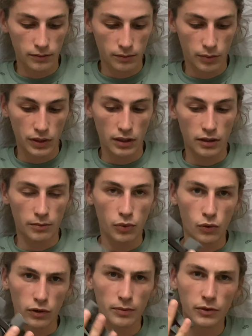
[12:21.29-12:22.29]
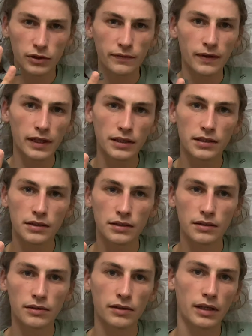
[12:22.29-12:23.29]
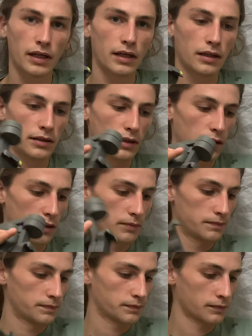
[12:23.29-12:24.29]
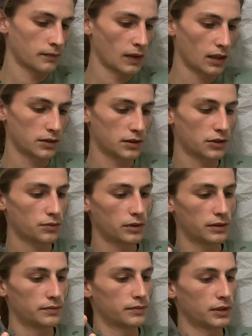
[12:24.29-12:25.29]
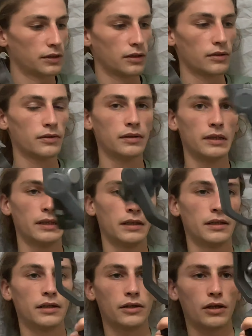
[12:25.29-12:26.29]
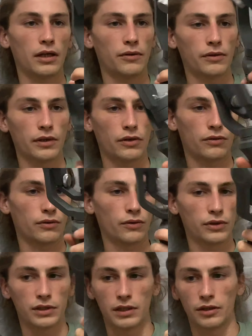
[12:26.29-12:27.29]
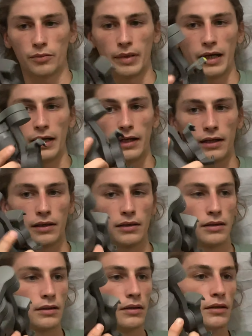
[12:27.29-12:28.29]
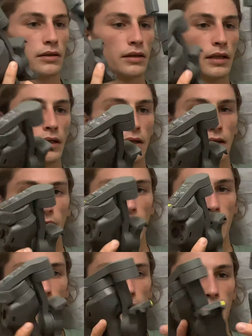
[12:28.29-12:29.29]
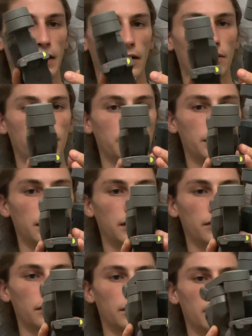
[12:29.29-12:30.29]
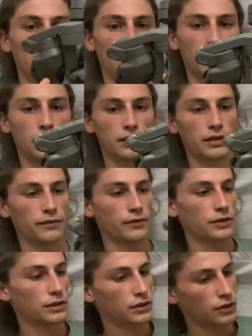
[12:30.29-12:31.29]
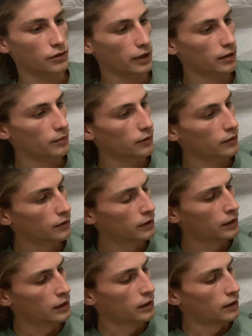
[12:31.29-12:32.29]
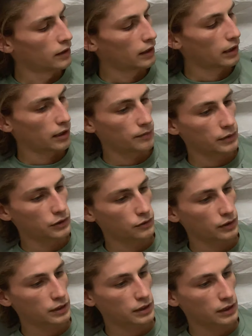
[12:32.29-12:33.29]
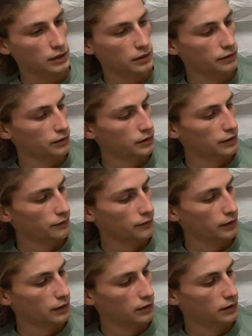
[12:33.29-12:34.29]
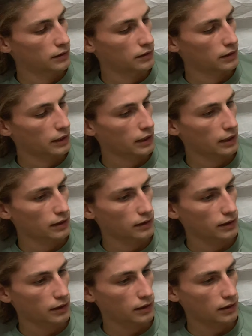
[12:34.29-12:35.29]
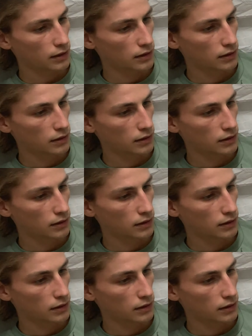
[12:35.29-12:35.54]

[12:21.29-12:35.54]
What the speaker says: being a portable device, and because this one, you know, you can't really throw this in your bag, carry it around. You see the difference is incredible. The joystick's a little different. I kind of like it.